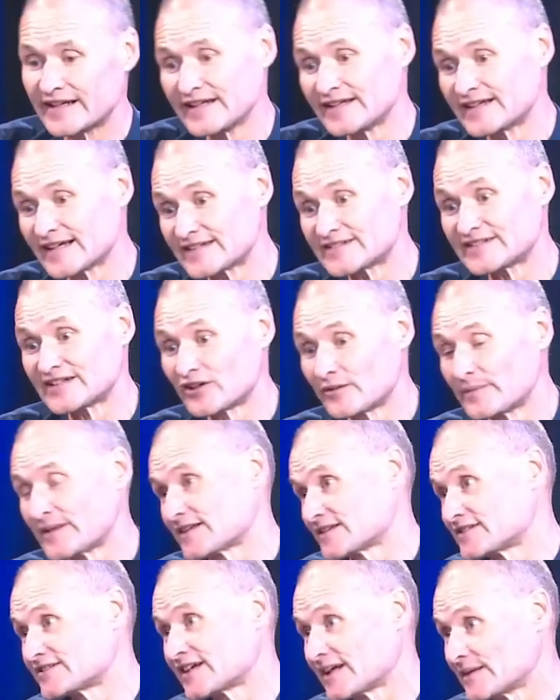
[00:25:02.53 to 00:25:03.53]
he gets there
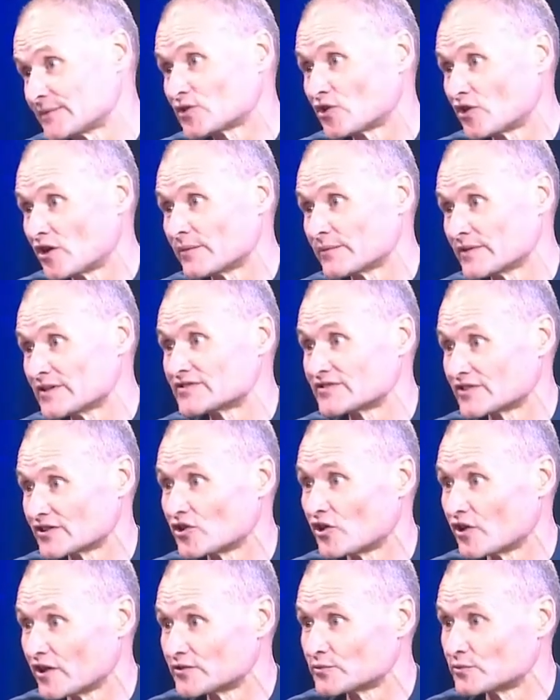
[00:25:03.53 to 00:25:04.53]
about the same time as the
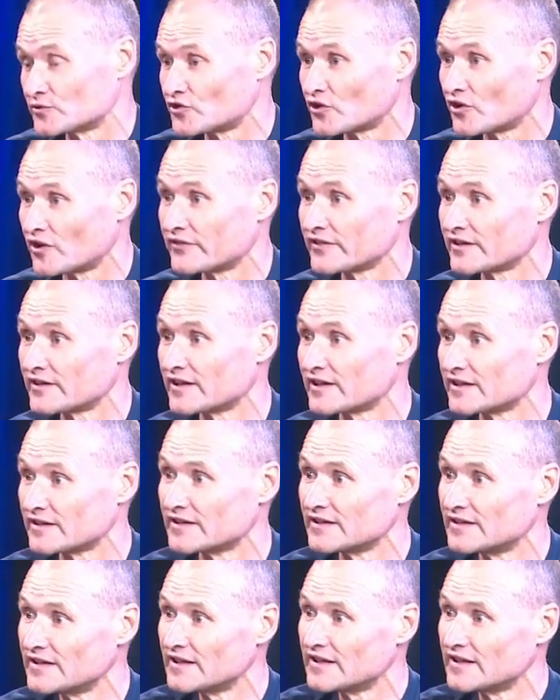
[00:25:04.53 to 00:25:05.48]
guys were driving there.